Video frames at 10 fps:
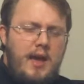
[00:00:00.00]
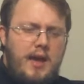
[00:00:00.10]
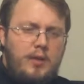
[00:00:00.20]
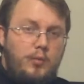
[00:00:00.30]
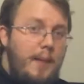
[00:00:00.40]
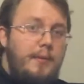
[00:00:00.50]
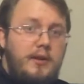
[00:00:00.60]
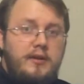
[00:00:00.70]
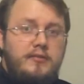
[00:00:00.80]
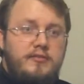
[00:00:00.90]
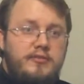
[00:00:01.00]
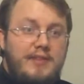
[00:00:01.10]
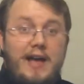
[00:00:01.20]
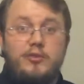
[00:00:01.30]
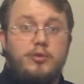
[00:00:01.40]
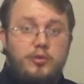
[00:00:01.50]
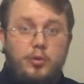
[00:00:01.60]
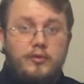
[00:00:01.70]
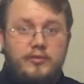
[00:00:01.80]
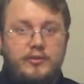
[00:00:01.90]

a weapon of last resort for